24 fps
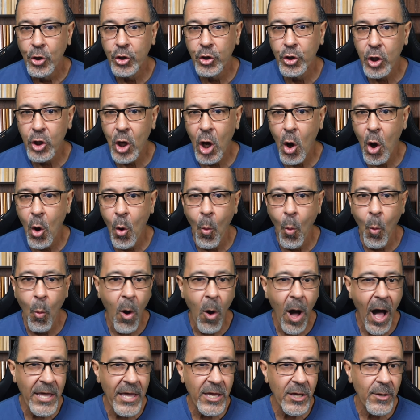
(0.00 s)
So
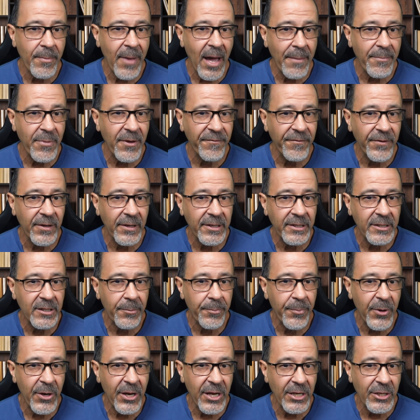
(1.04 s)
while you might be feeling
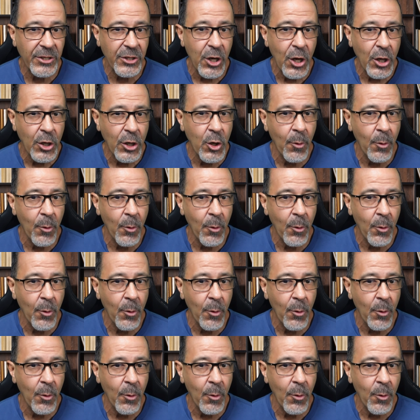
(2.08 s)
the pinch,